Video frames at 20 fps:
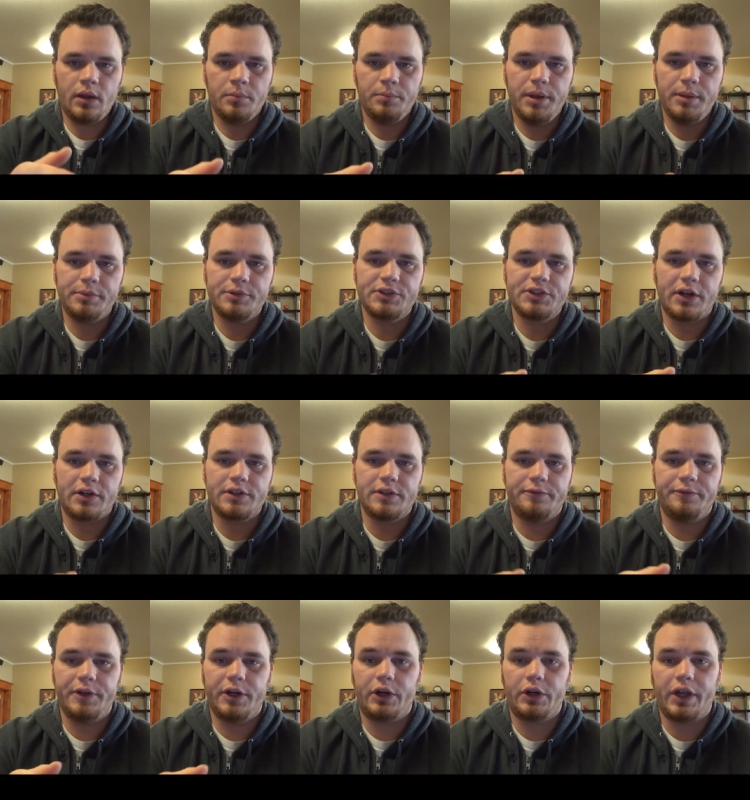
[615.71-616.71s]
people start to
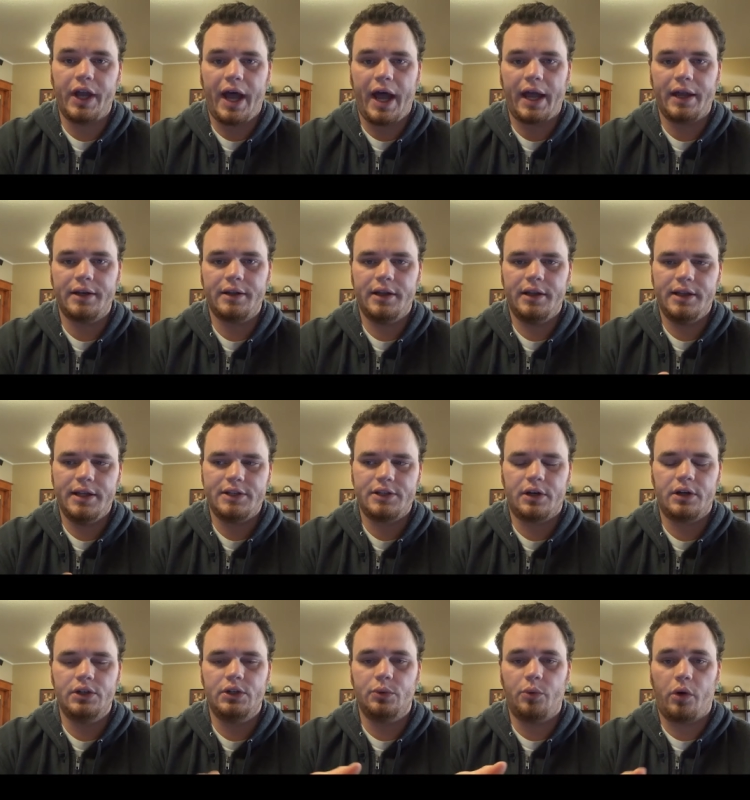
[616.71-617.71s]
fear God and they
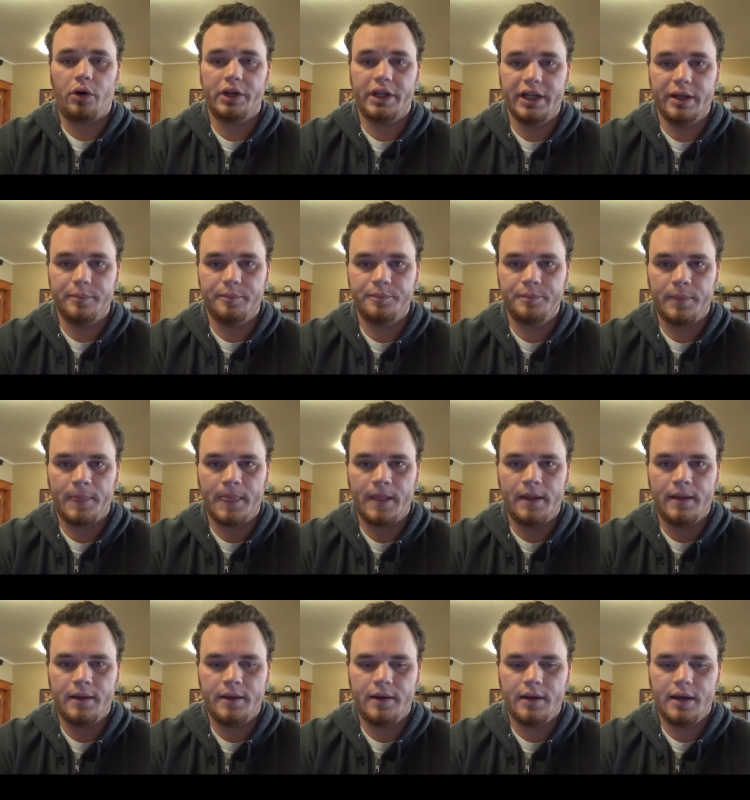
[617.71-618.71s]
turn toward Him.
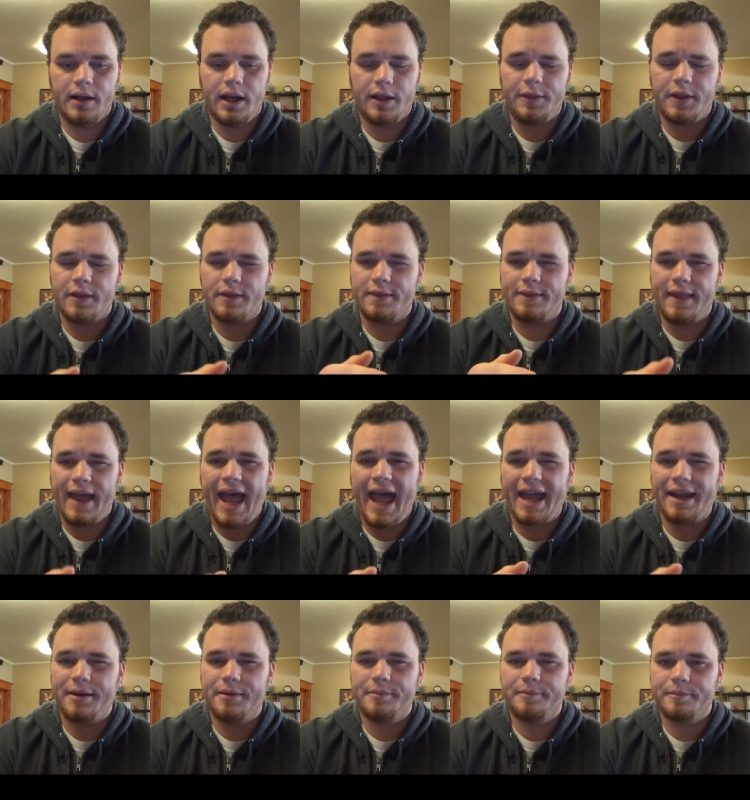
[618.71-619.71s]
And I think
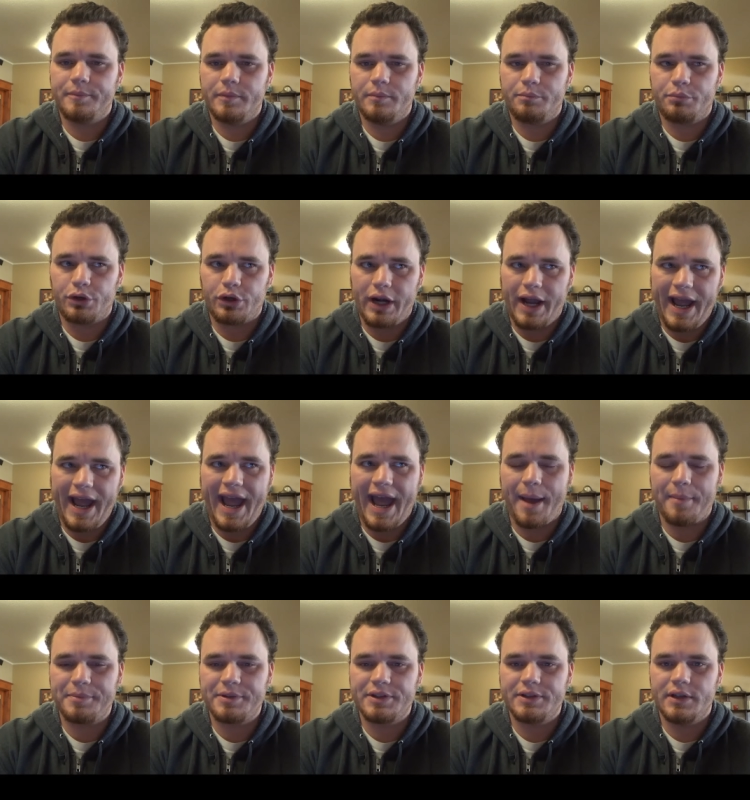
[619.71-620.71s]
that
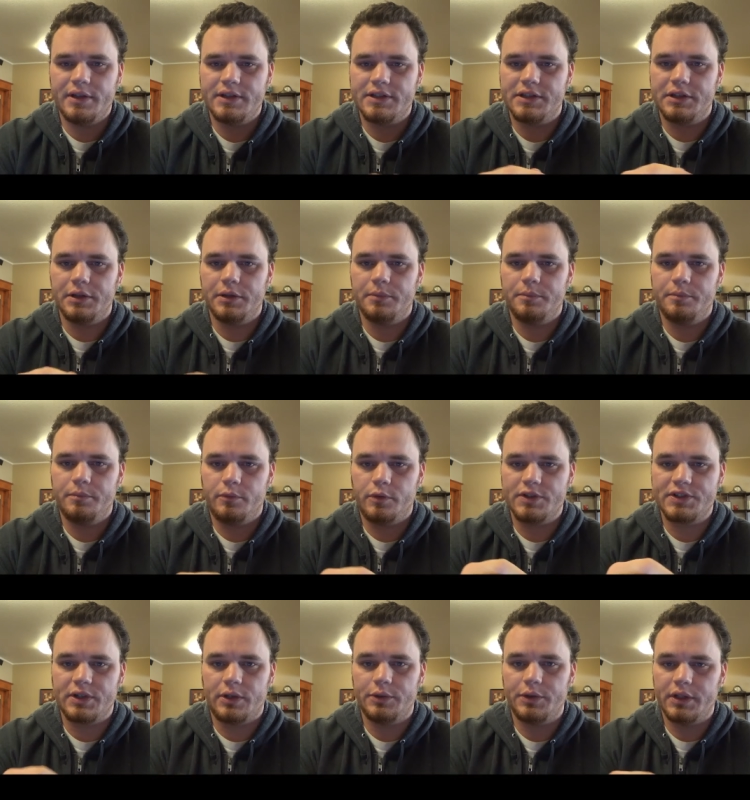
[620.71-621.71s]
perhaps is the
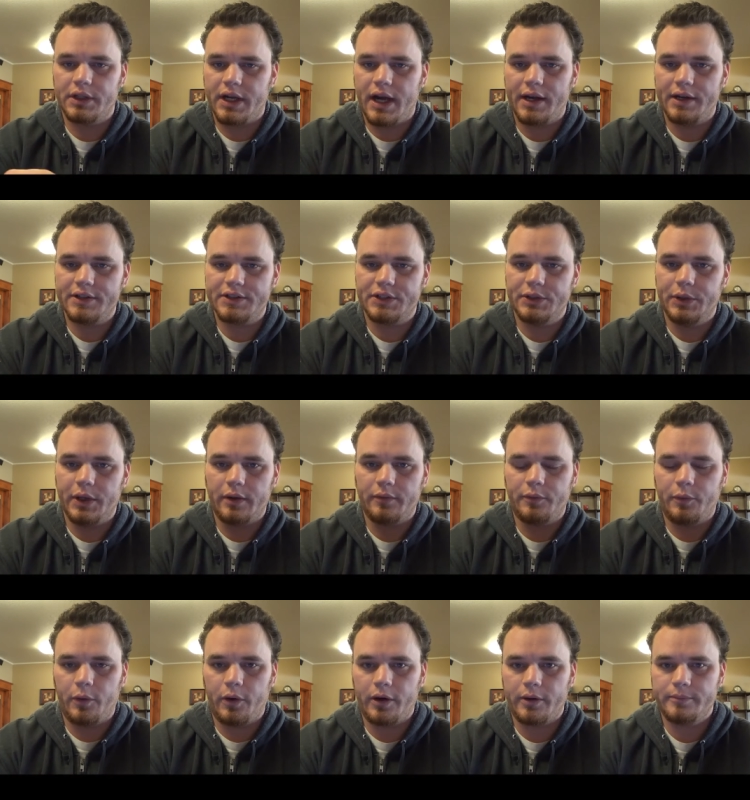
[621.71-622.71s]
result that God is going
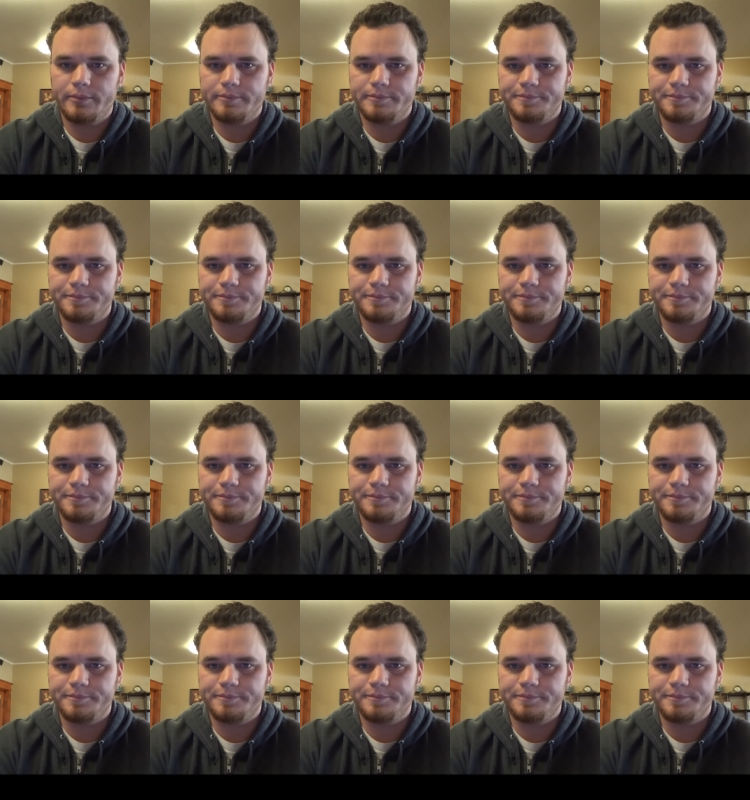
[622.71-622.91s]
for.